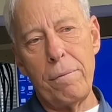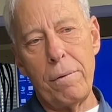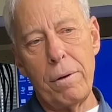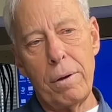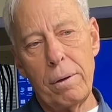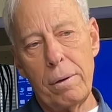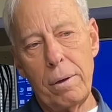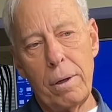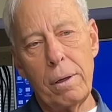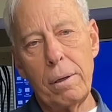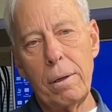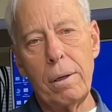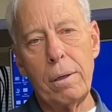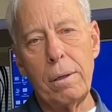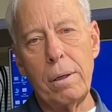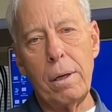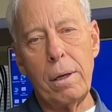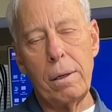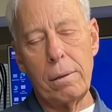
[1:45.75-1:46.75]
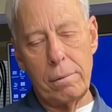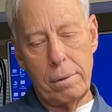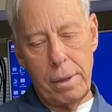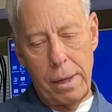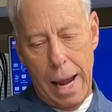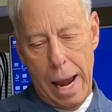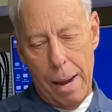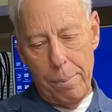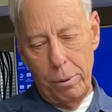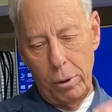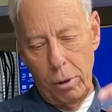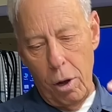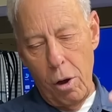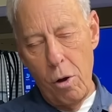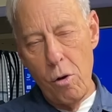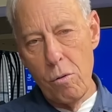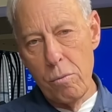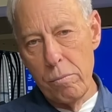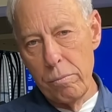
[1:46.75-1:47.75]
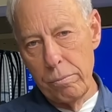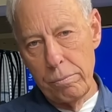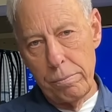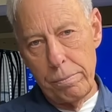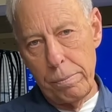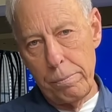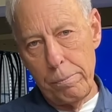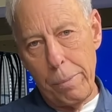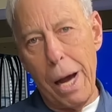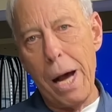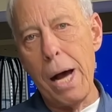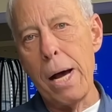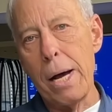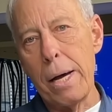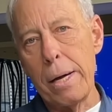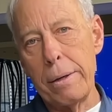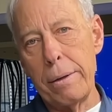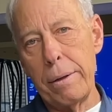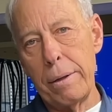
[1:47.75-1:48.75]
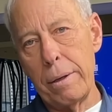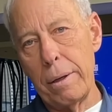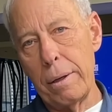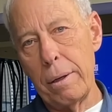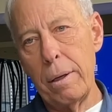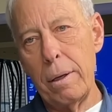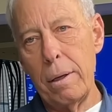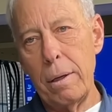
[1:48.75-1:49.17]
a, a, an, an, Apple Home Pod and a,